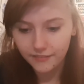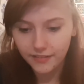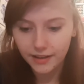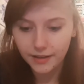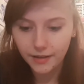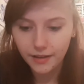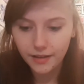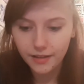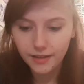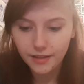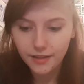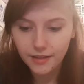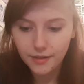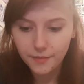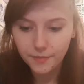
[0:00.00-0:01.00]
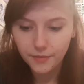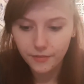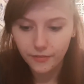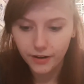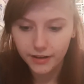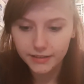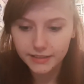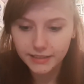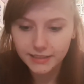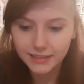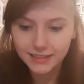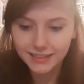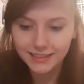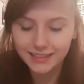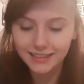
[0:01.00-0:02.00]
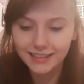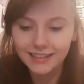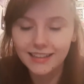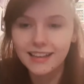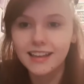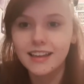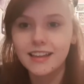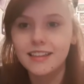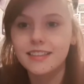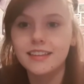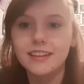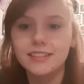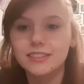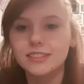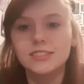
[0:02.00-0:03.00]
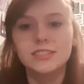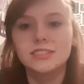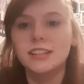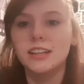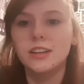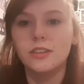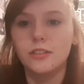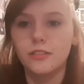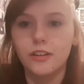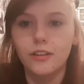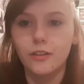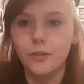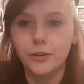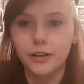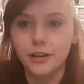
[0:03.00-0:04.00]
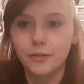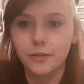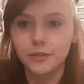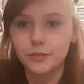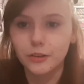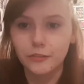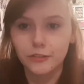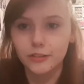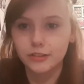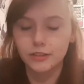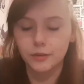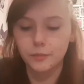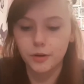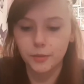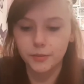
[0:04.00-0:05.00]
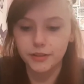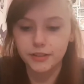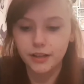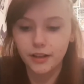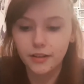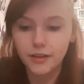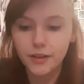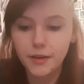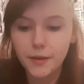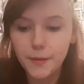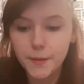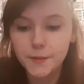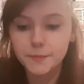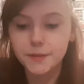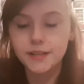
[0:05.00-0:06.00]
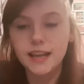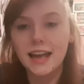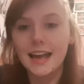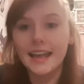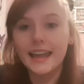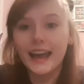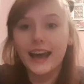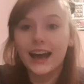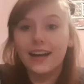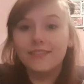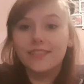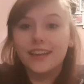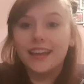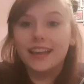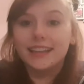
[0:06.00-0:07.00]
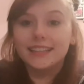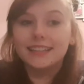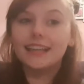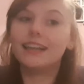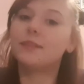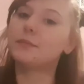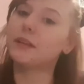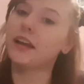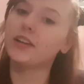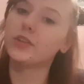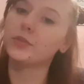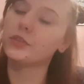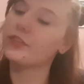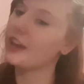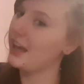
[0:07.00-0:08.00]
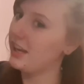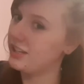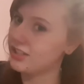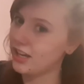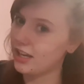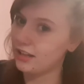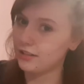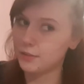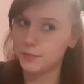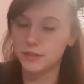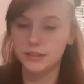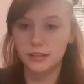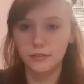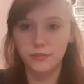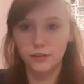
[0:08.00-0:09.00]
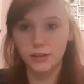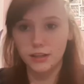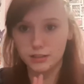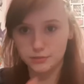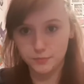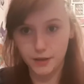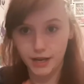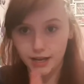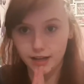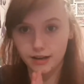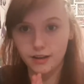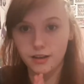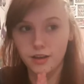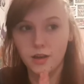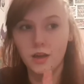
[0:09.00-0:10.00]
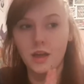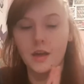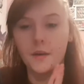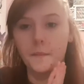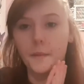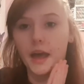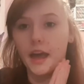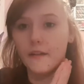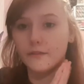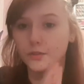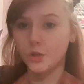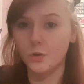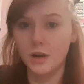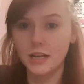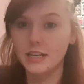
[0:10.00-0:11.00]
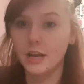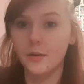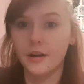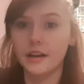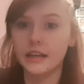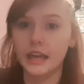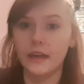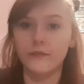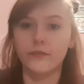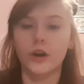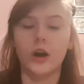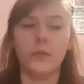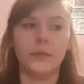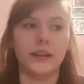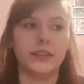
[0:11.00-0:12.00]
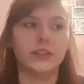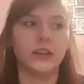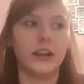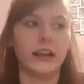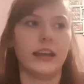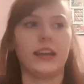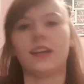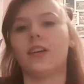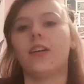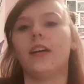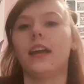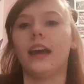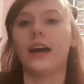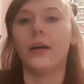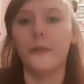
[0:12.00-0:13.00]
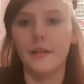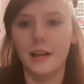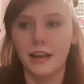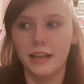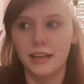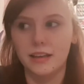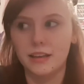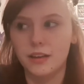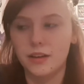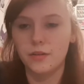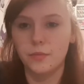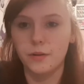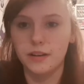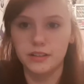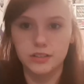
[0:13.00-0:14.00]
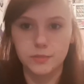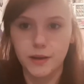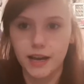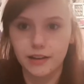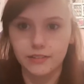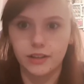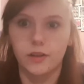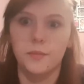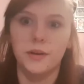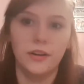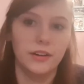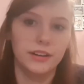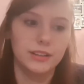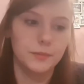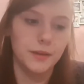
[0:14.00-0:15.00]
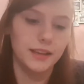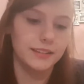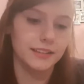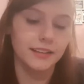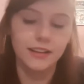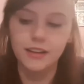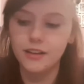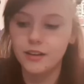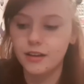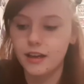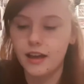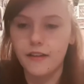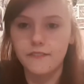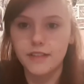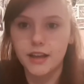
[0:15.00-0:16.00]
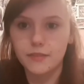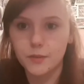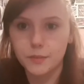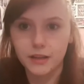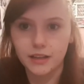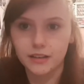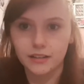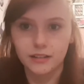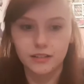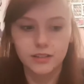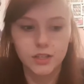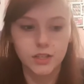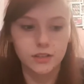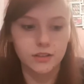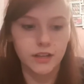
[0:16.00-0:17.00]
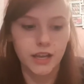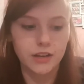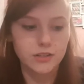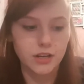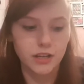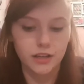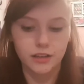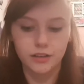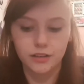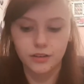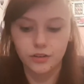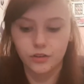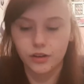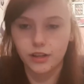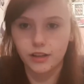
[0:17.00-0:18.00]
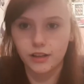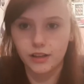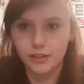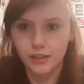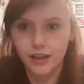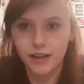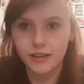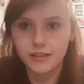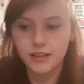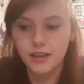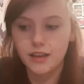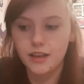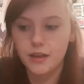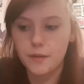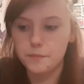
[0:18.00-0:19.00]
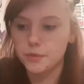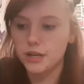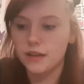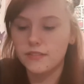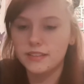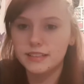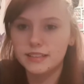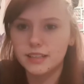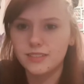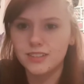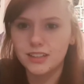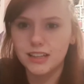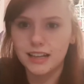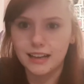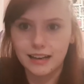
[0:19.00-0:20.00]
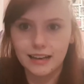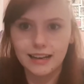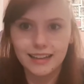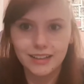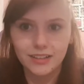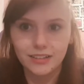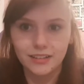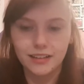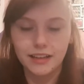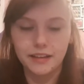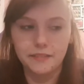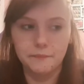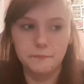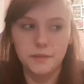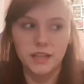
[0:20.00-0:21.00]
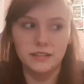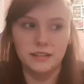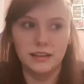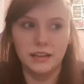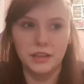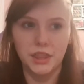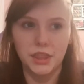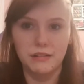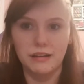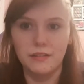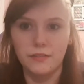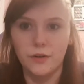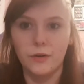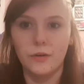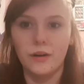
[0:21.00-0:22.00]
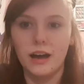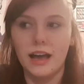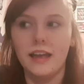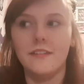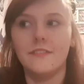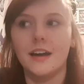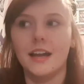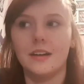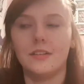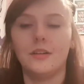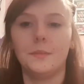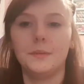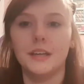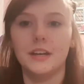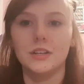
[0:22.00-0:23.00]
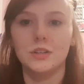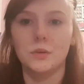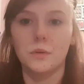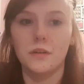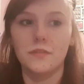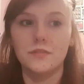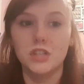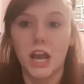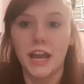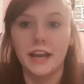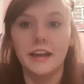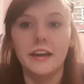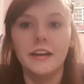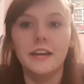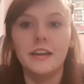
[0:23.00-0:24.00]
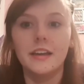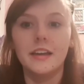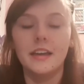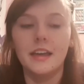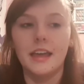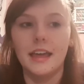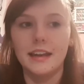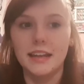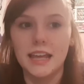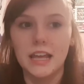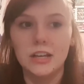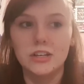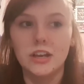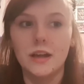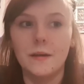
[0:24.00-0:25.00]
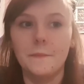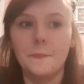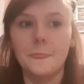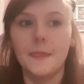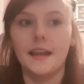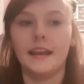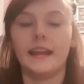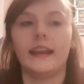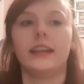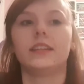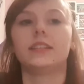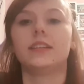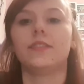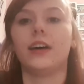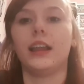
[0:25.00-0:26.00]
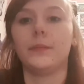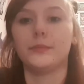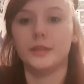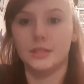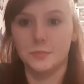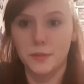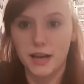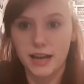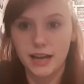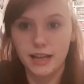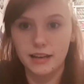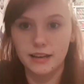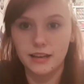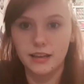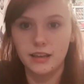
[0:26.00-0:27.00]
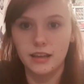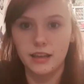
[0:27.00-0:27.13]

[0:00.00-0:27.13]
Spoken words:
Right. These are just in no order whatsoever, as you can probably tell. But I have a slight obsession with Asia, specifically Japan. I have no idea where it came from. It's not like, oh yeah, I like went to Japan. I was like, oh my god, it's amazing. I've never been to Asia or anything like that. But ever since I was like little, like as in like 3, 4, I've had an obsession with China and Asia, and then it's developed to Japan